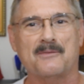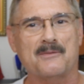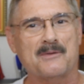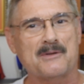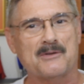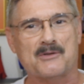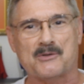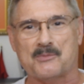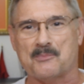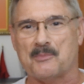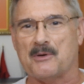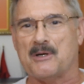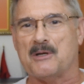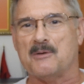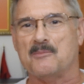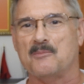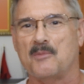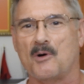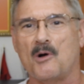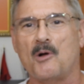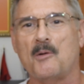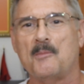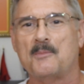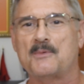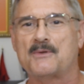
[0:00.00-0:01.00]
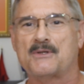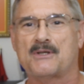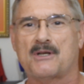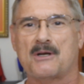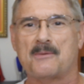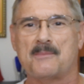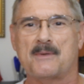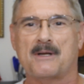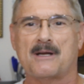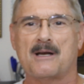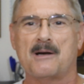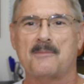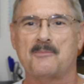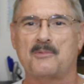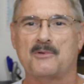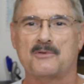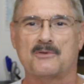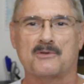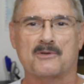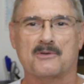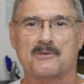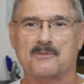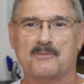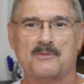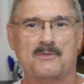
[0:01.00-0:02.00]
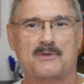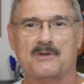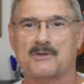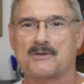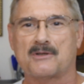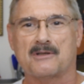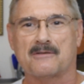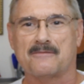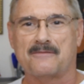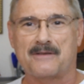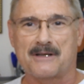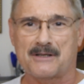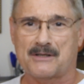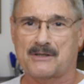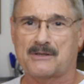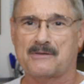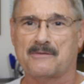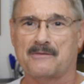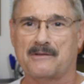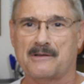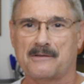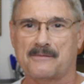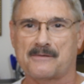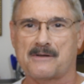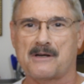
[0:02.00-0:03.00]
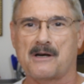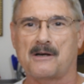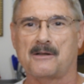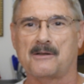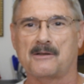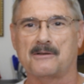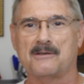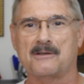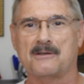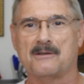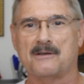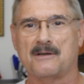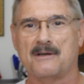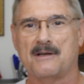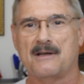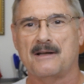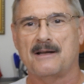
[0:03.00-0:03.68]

the spring bulbs coming up, which are just a festival of color.